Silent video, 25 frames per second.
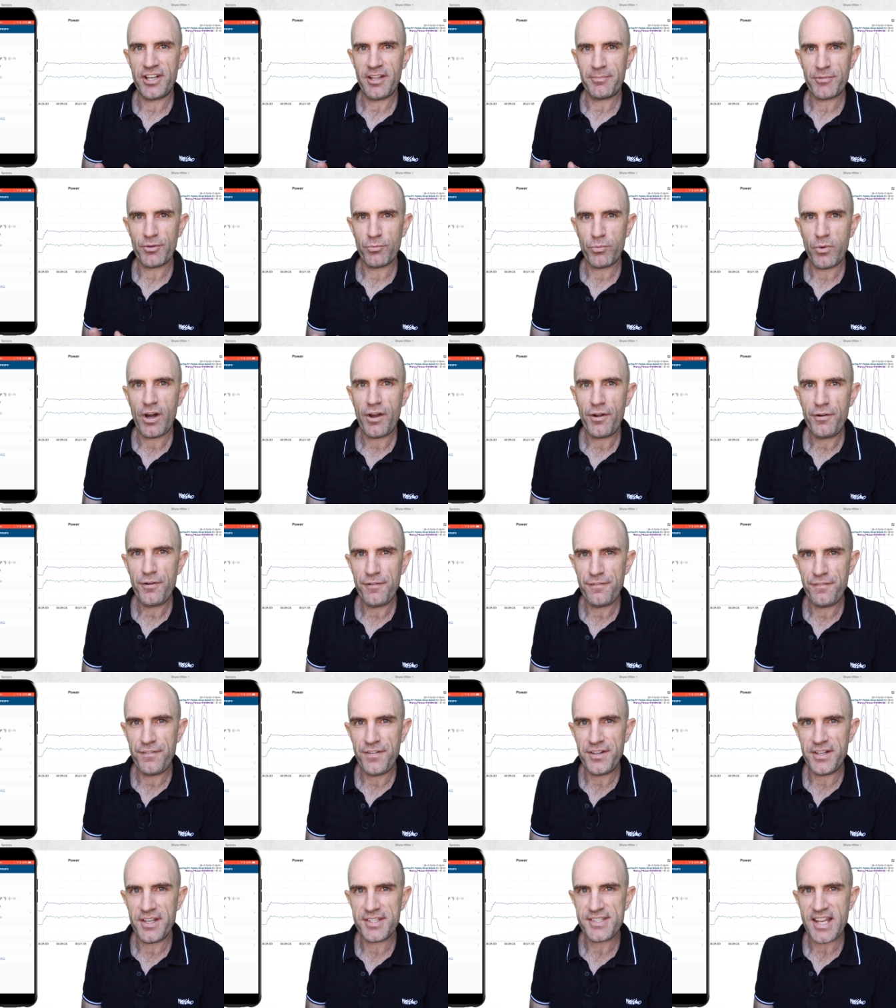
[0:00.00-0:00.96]
up the Wahoo
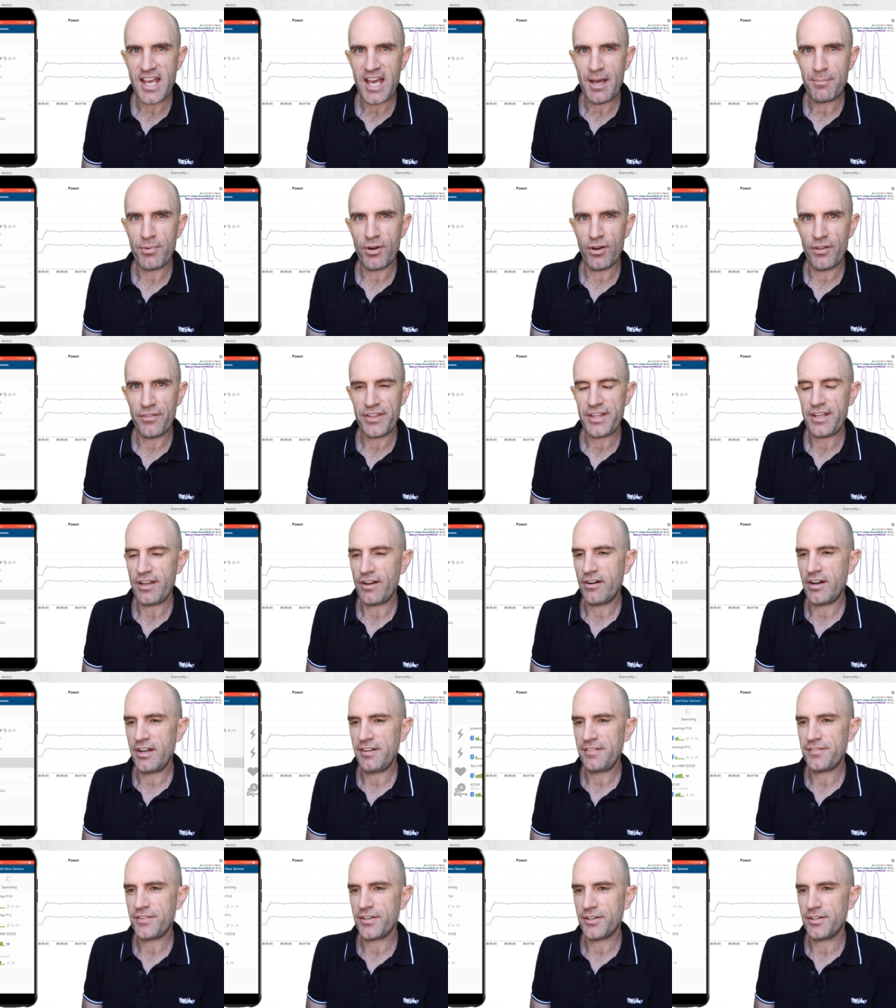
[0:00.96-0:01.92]
Fitness app on the
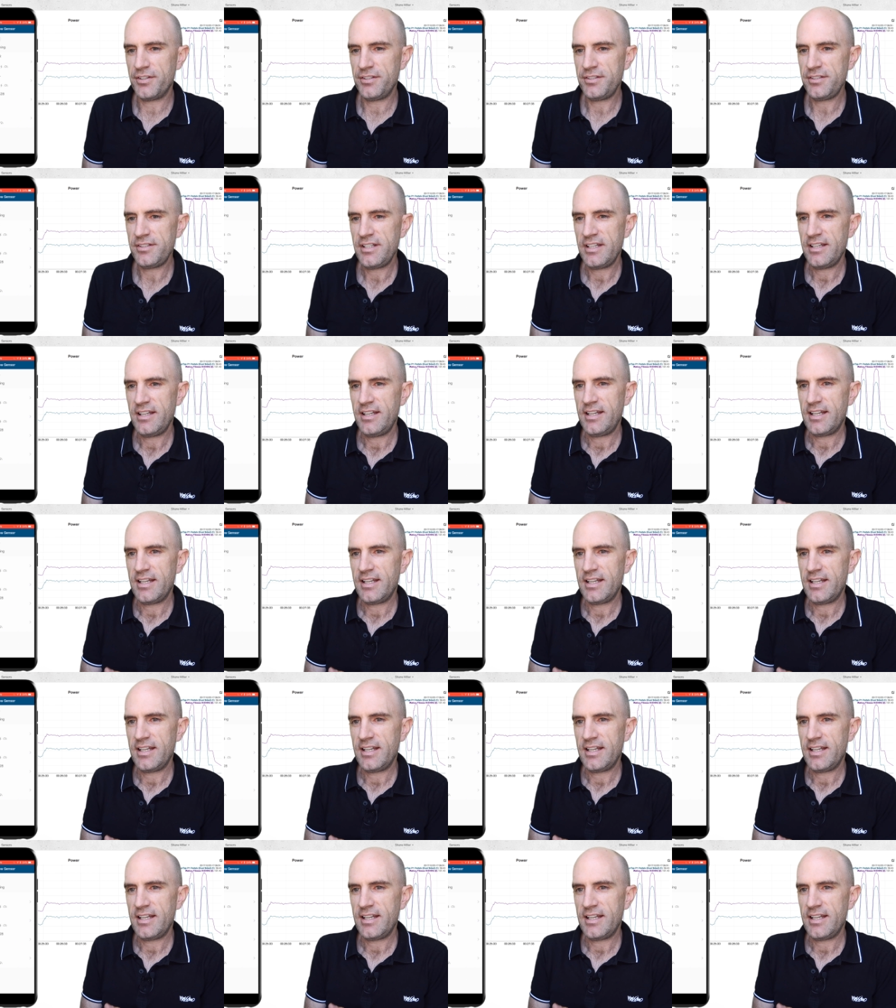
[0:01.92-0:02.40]
iPhone,